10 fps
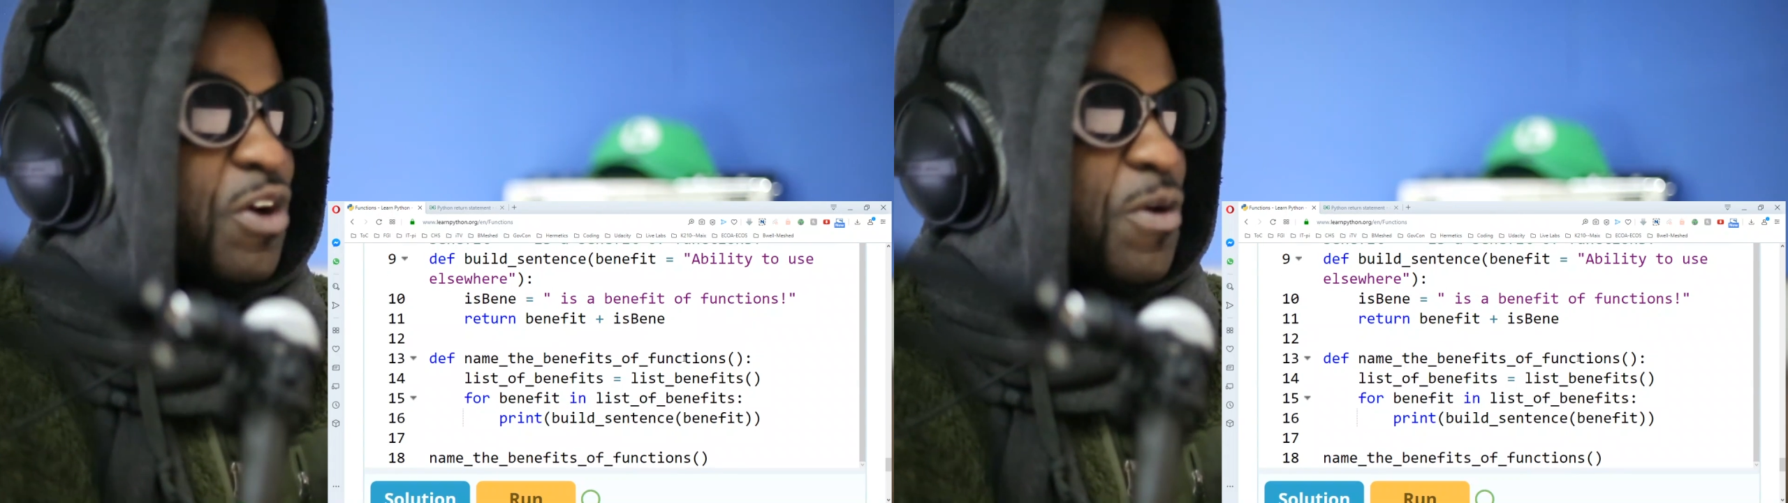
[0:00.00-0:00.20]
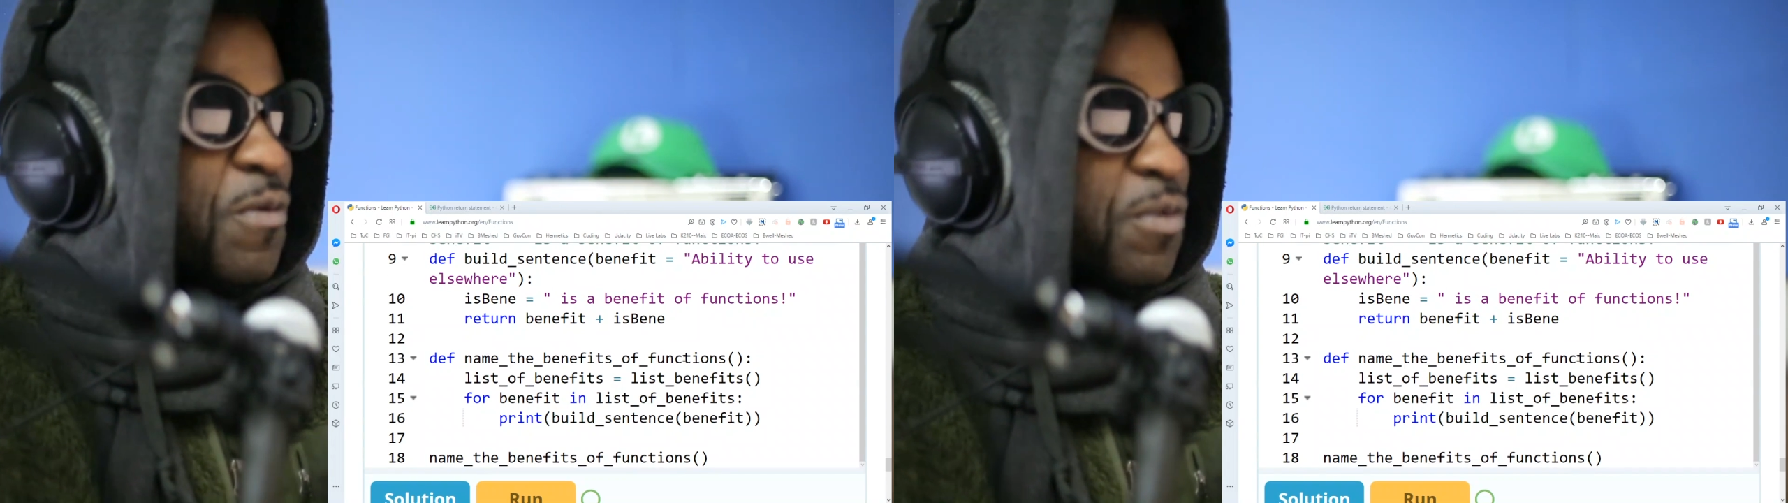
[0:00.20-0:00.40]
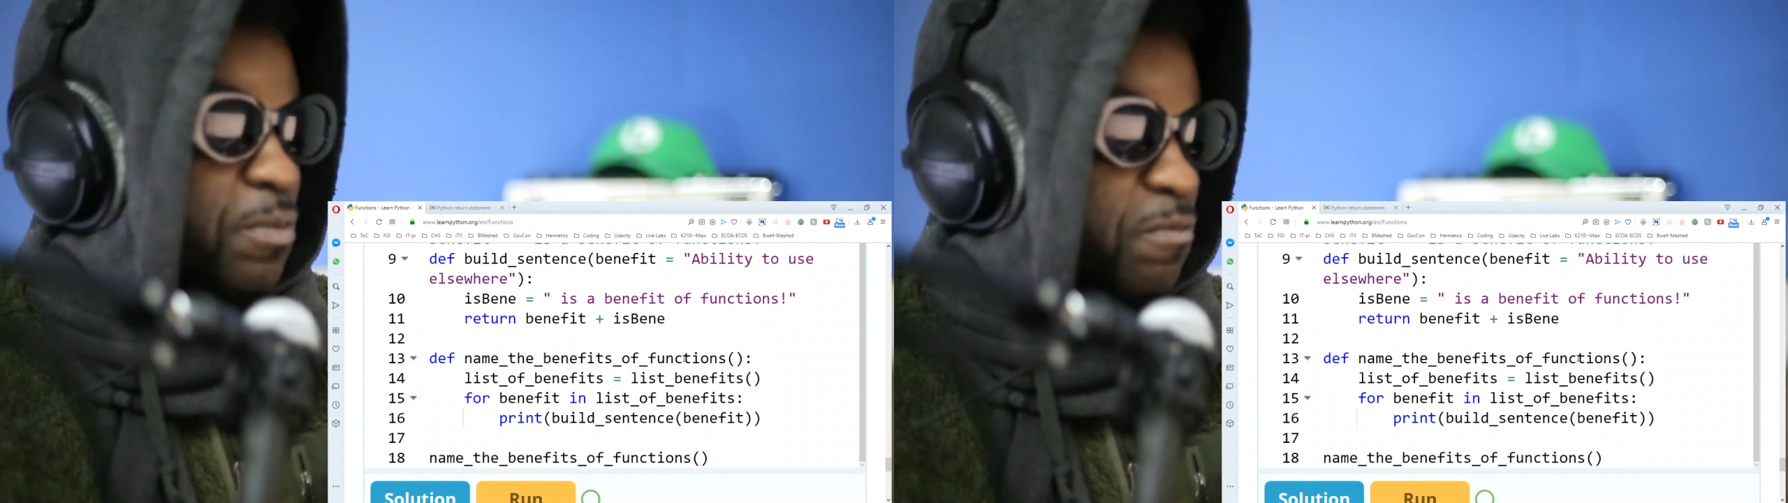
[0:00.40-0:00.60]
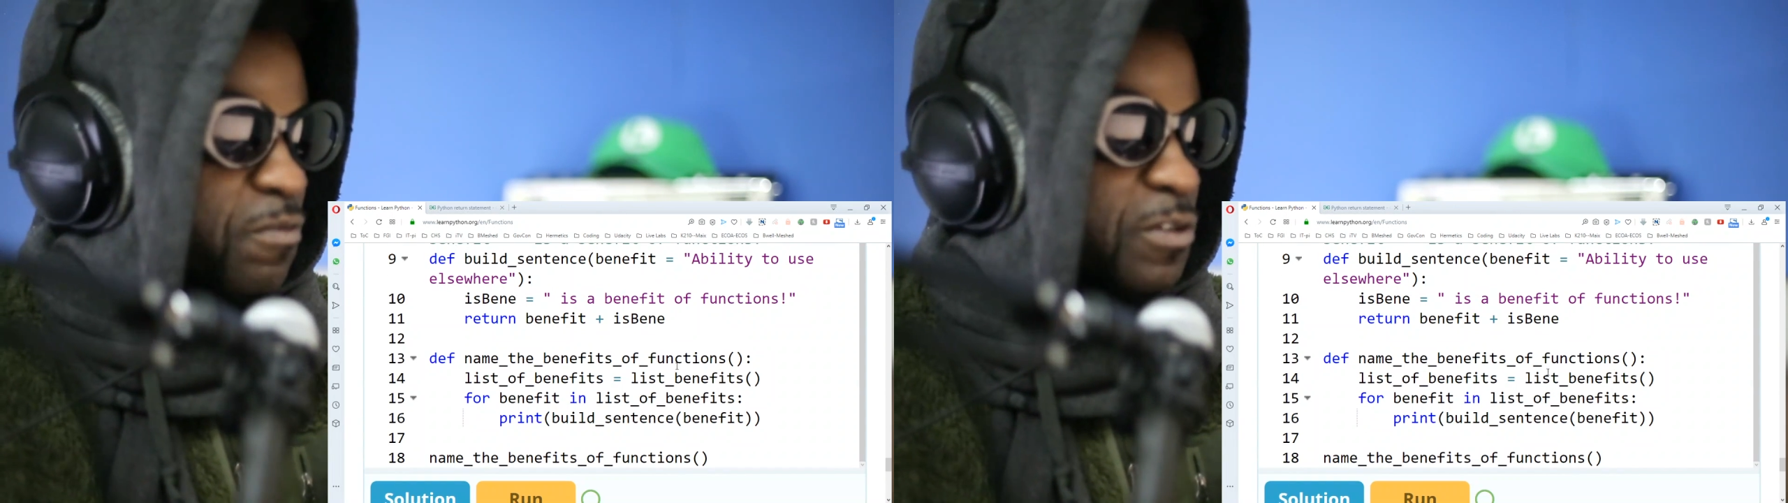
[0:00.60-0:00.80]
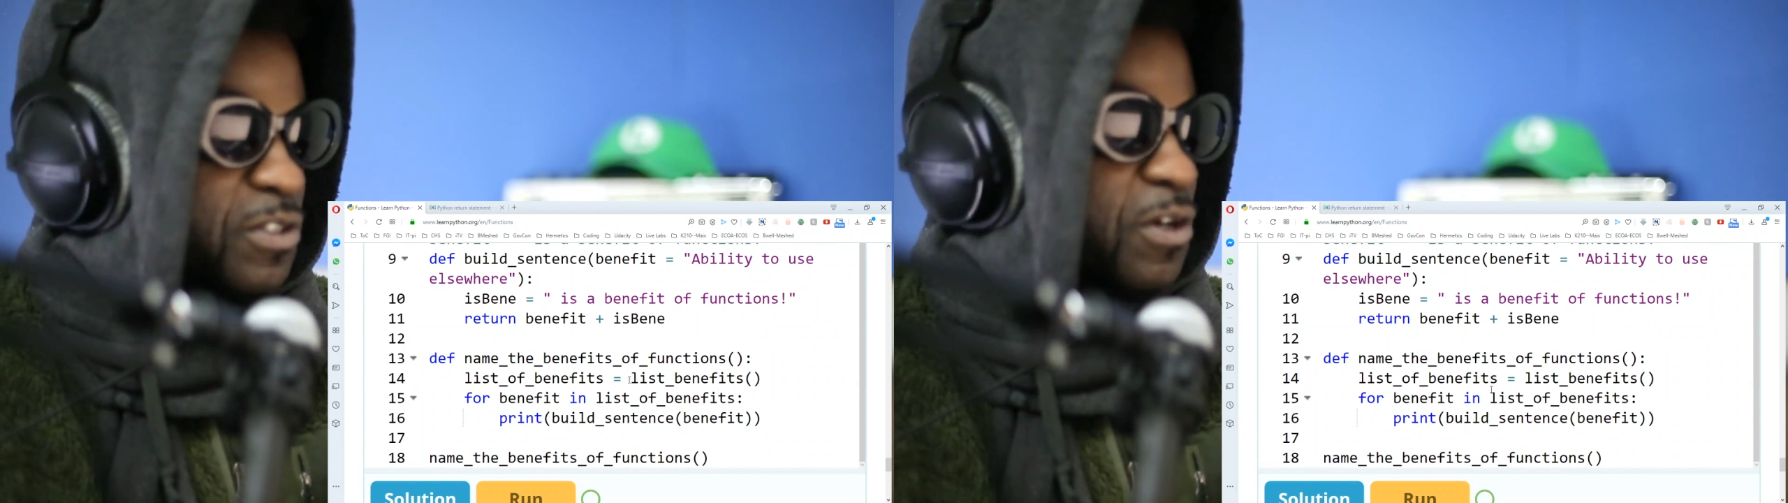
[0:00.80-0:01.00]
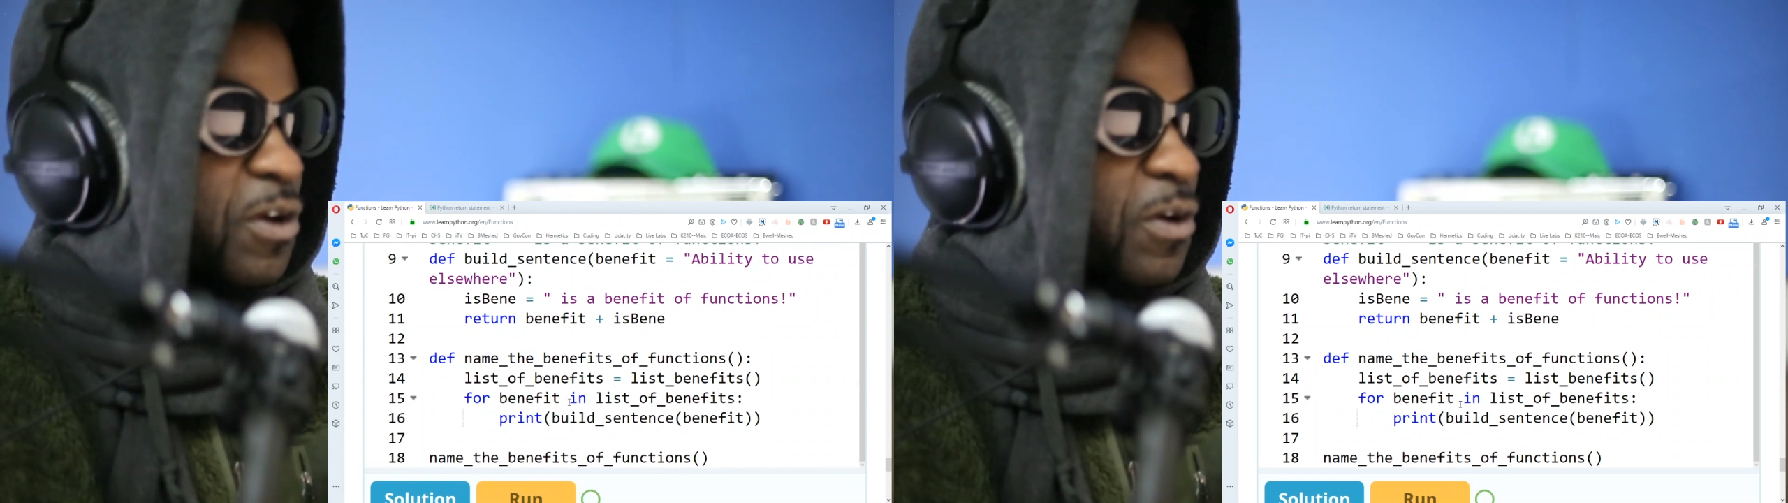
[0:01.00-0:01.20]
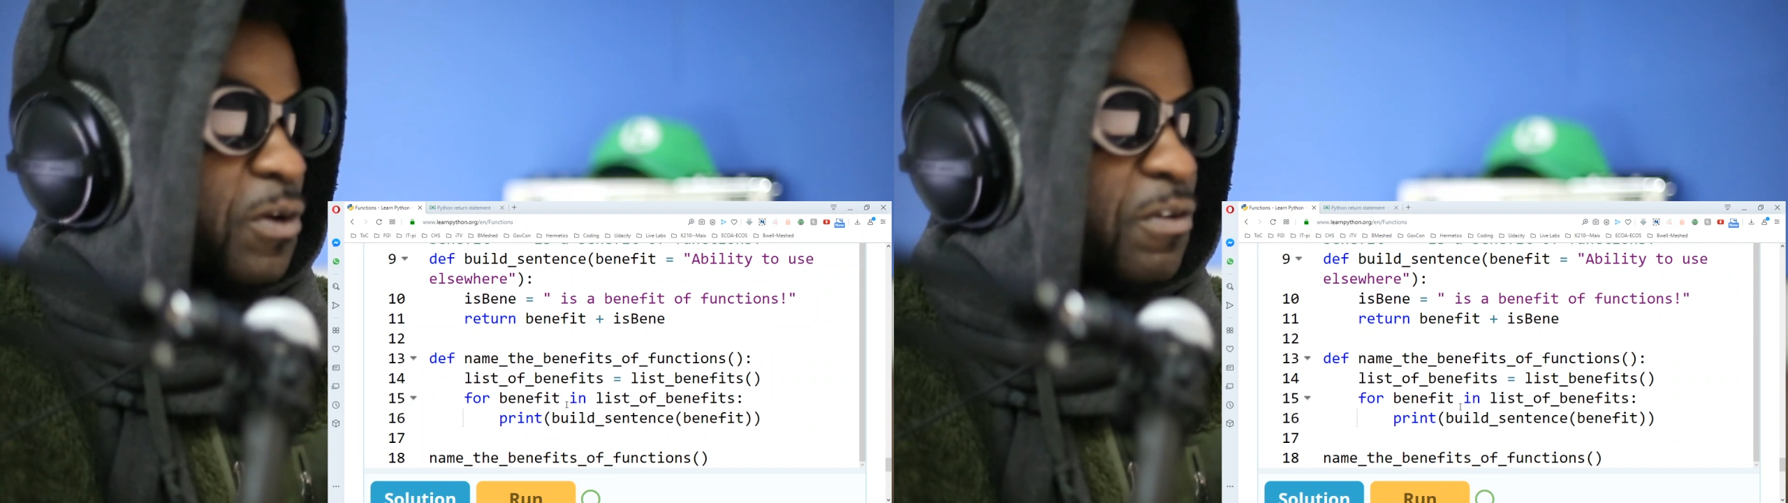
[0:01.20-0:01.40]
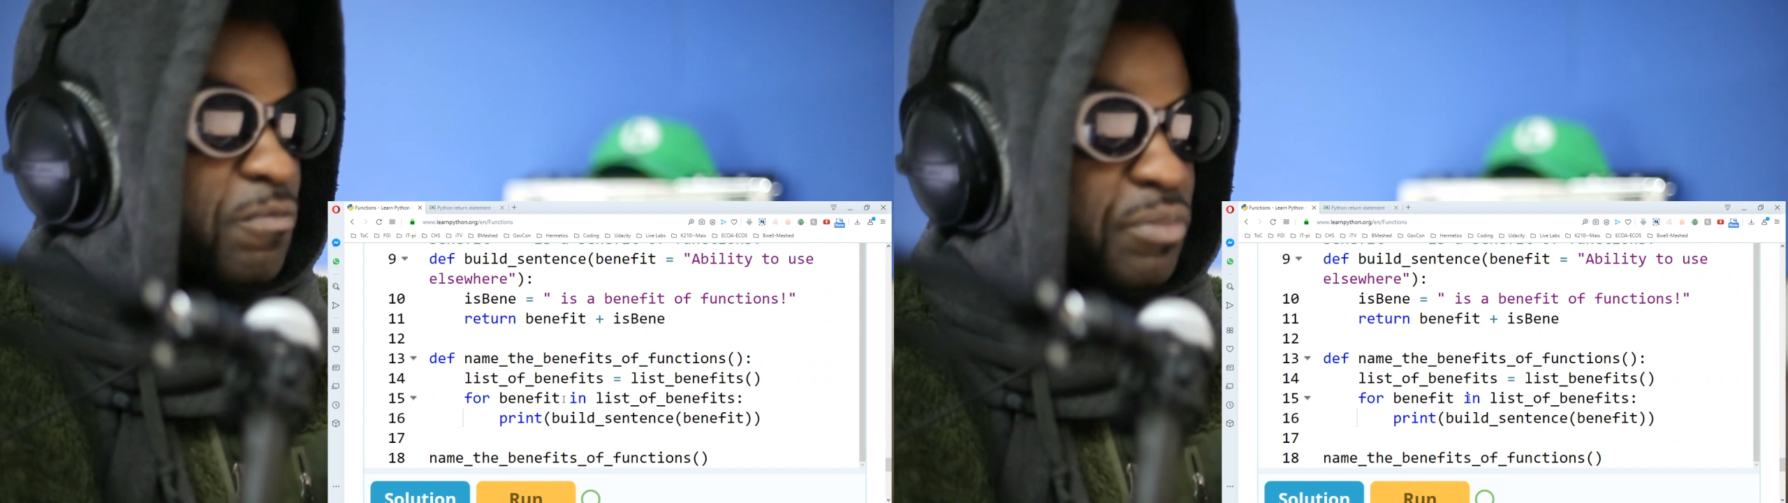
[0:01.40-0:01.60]
from the first call of
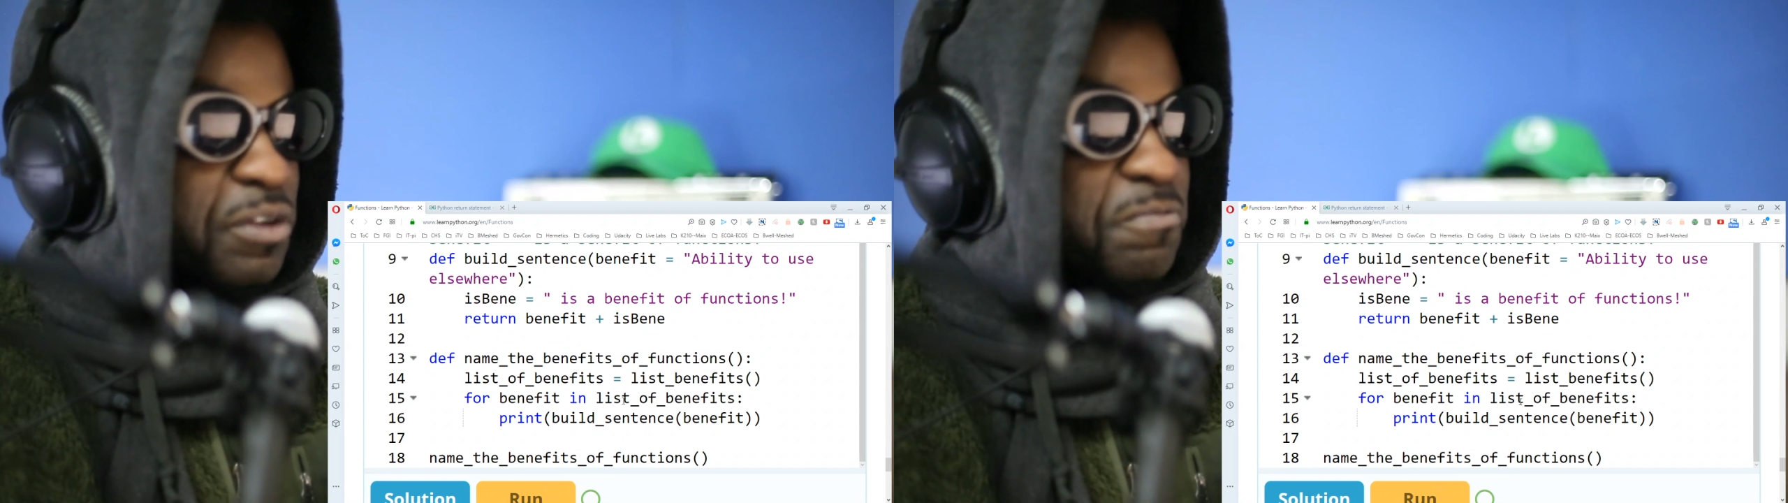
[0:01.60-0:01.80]
benefit